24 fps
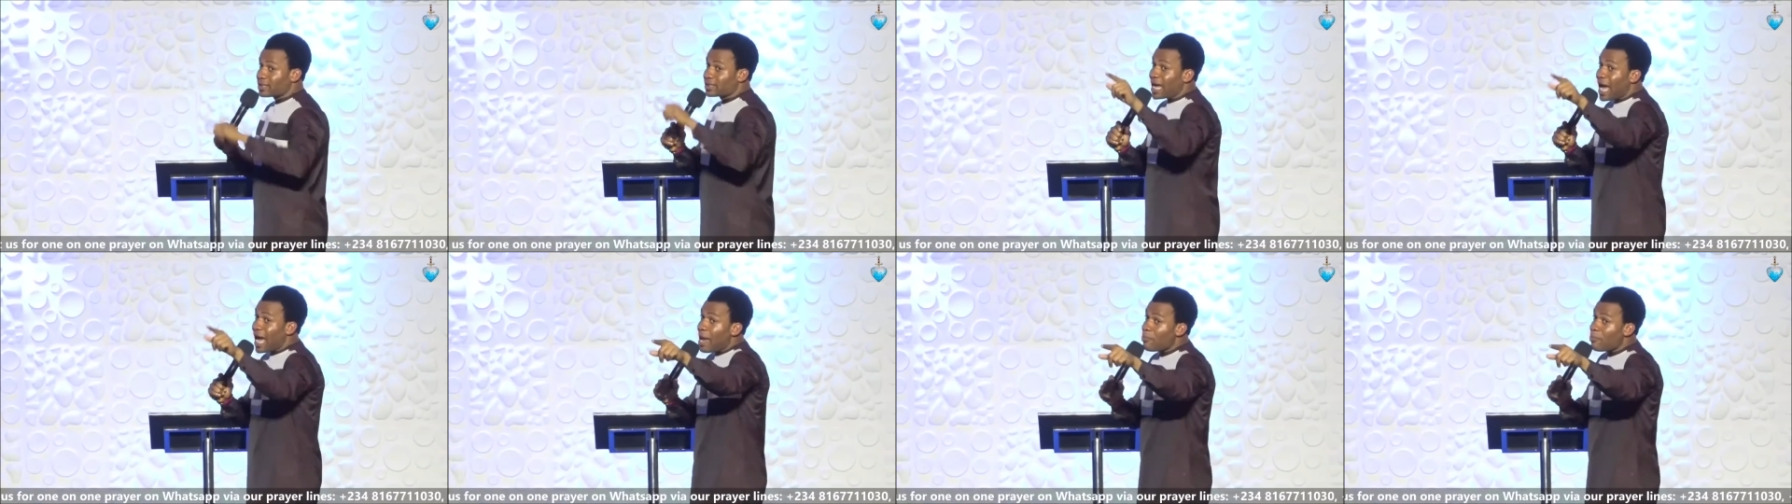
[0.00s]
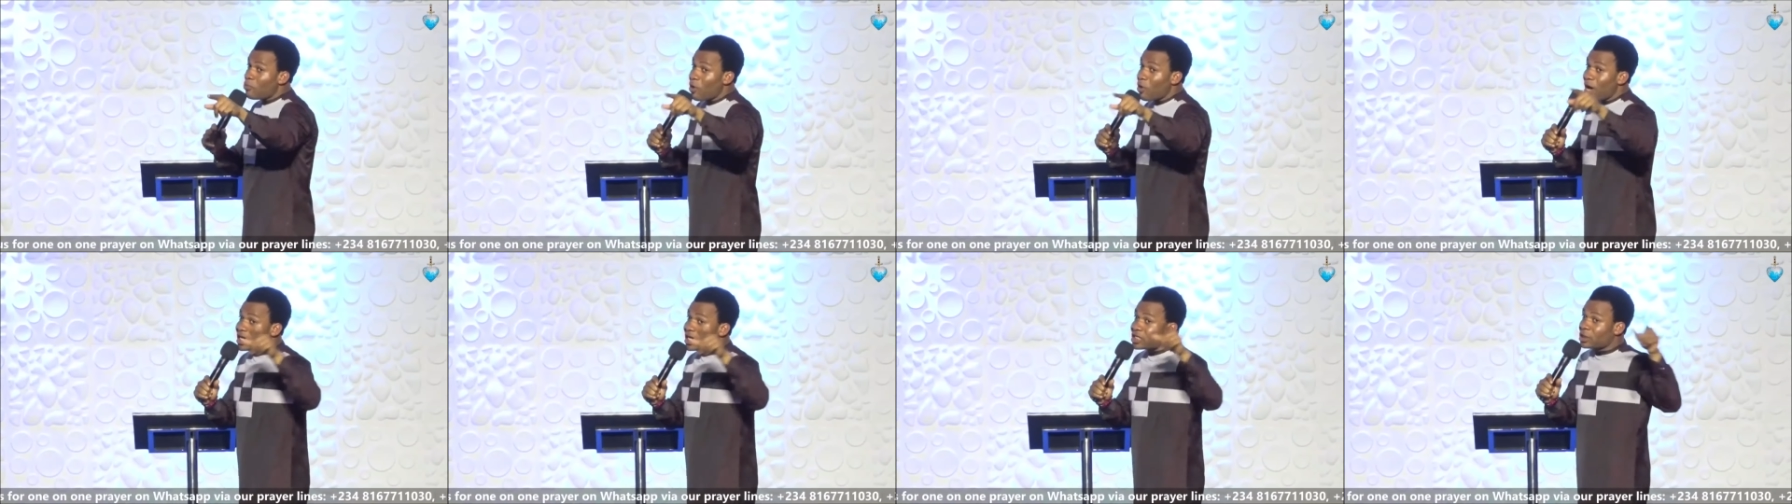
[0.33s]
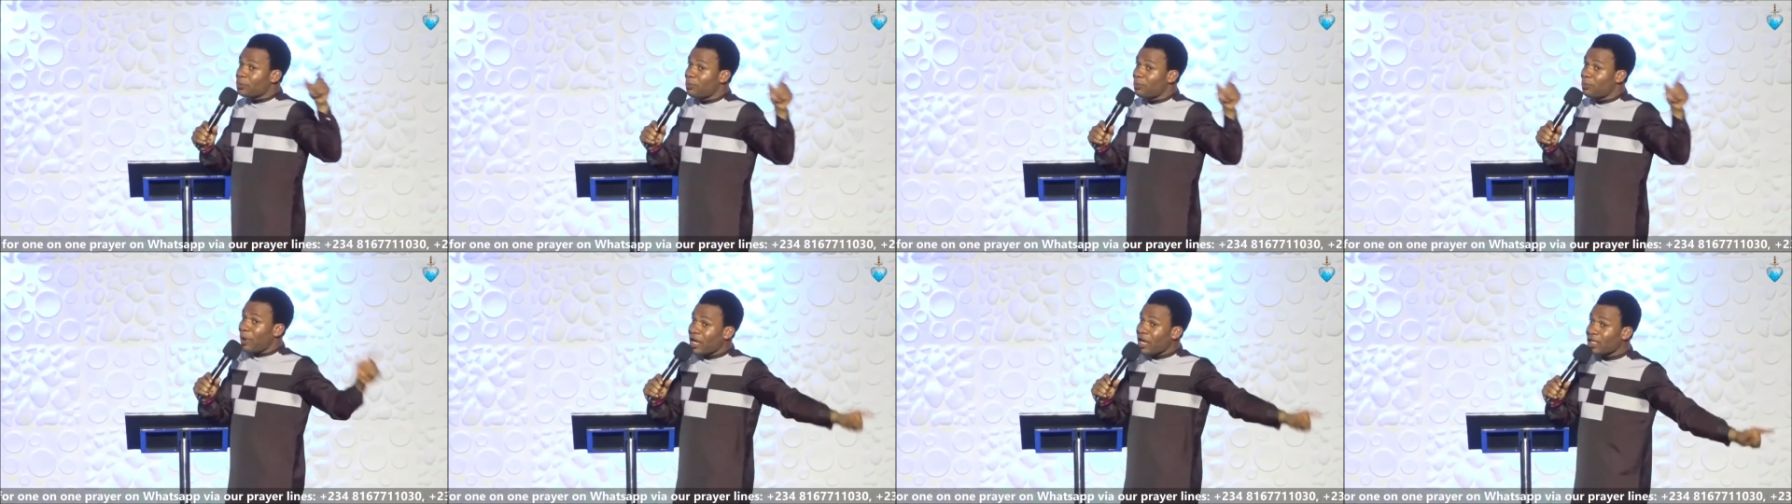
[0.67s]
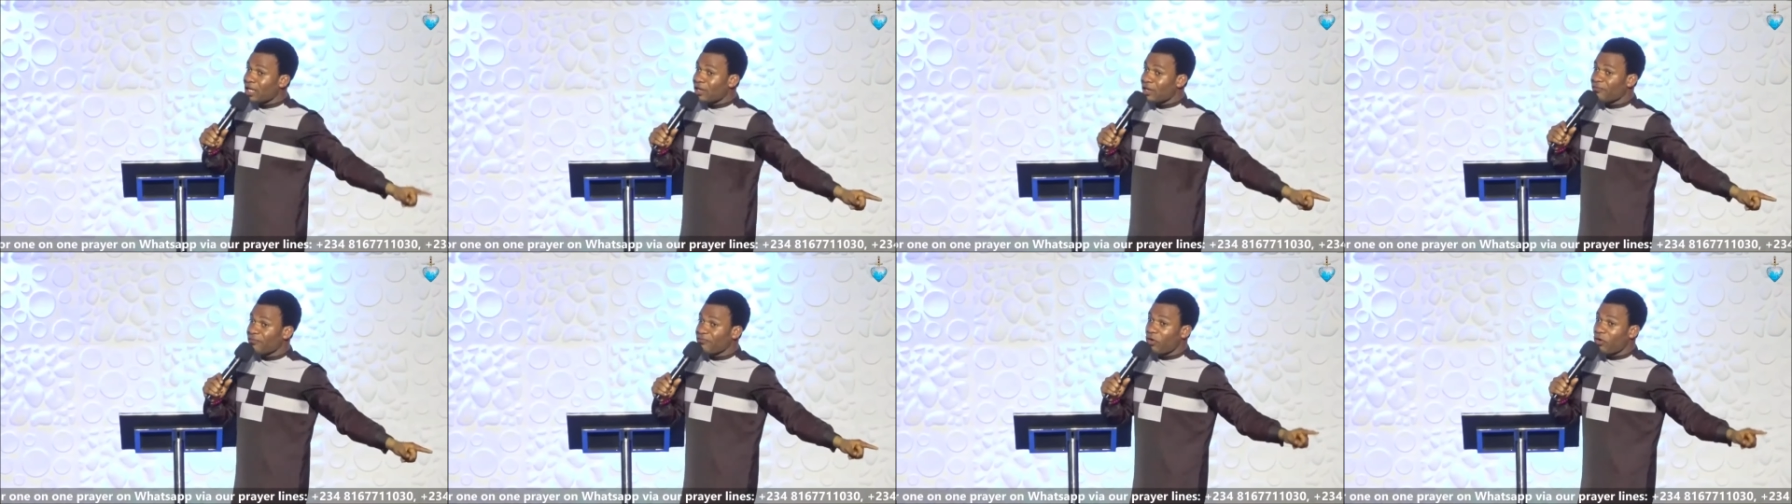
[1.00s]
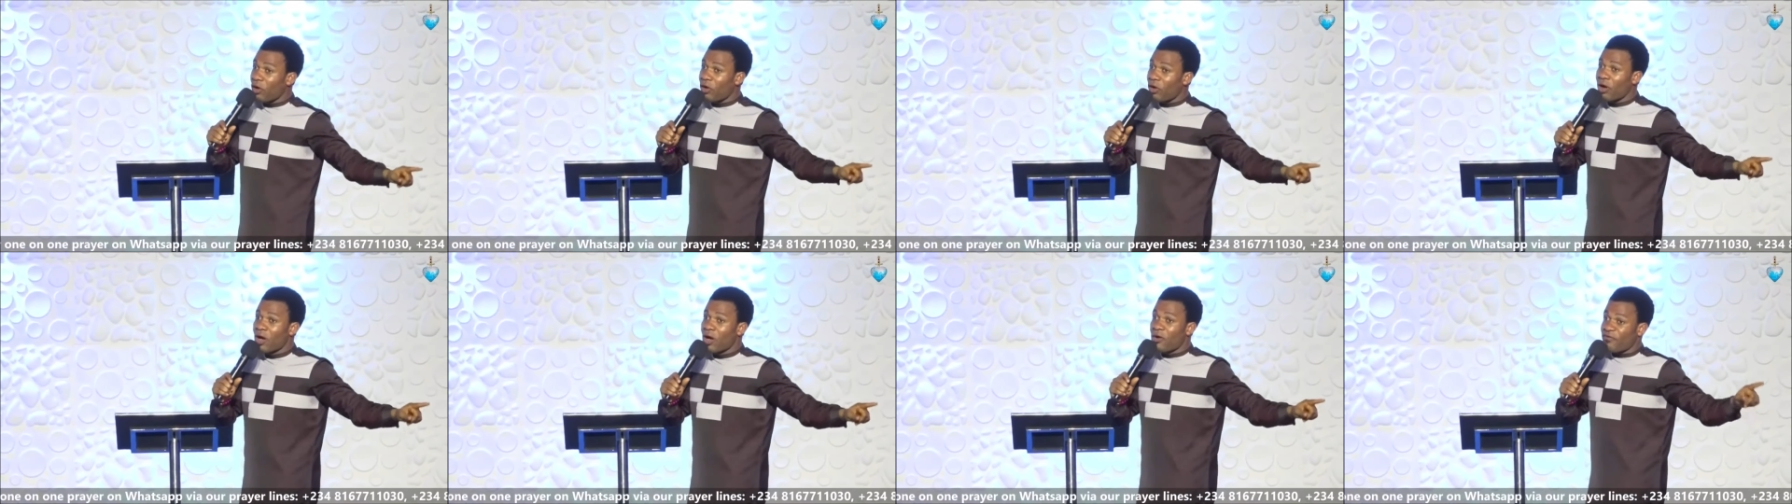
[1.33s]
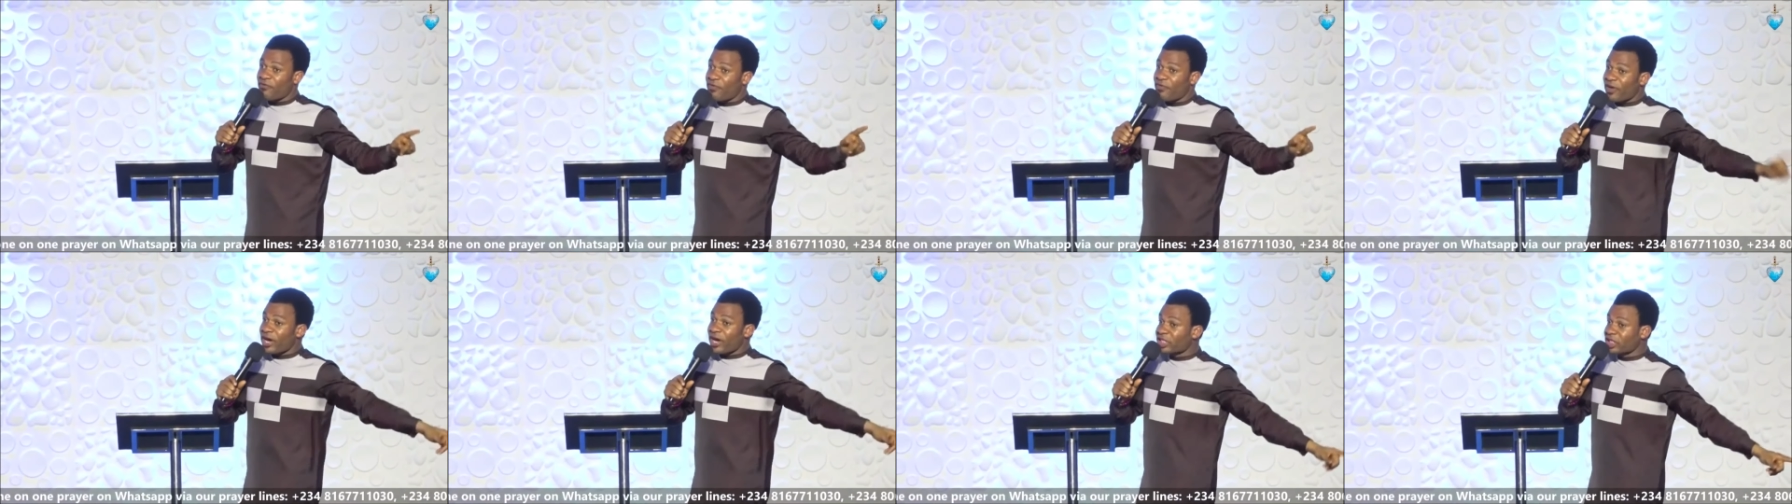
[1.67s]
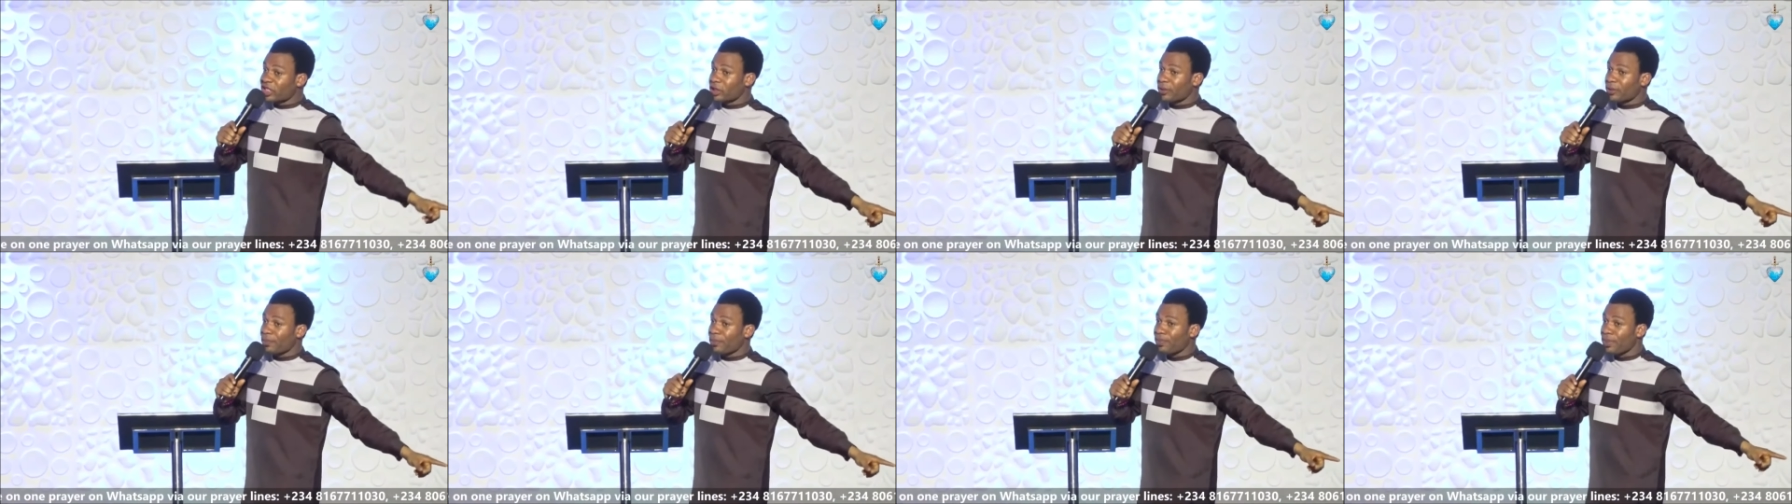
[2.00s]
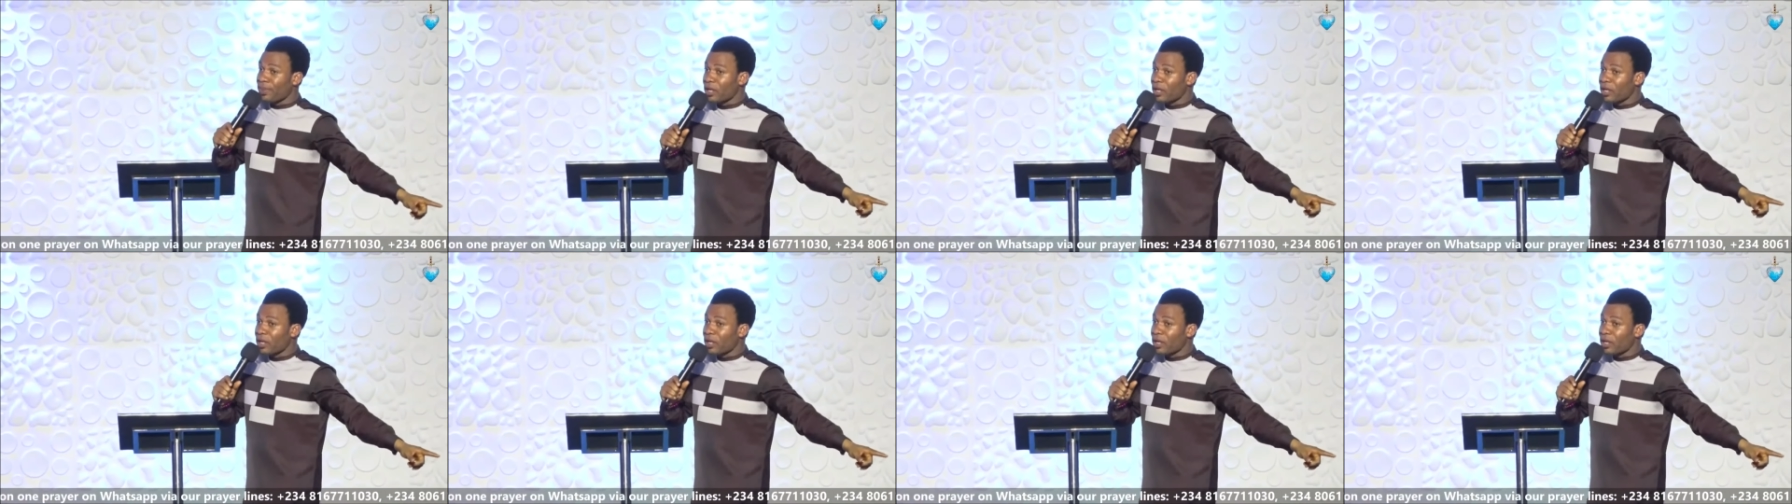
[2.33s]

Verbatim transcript: time you are spending for friendship.